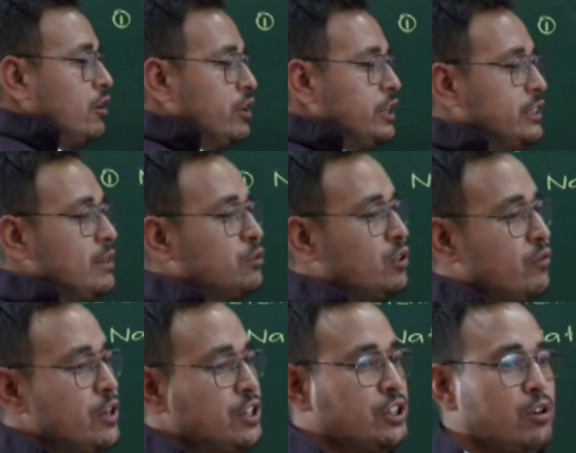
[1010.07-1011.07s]
Now in terms
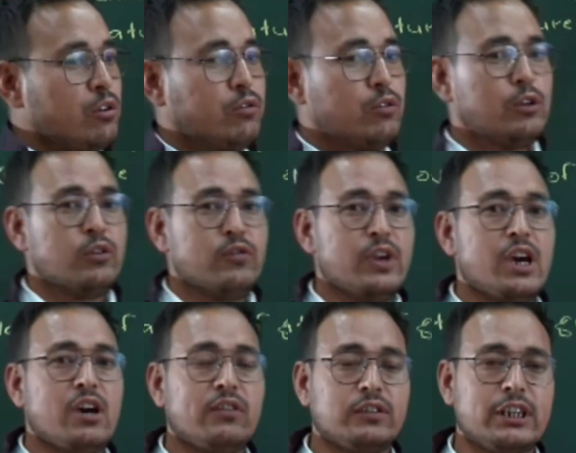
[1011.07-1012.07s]
of nature of good,
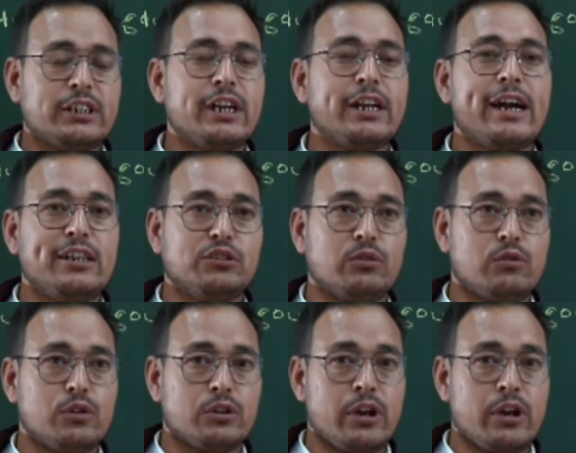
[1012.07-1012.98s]
we have certain kinds of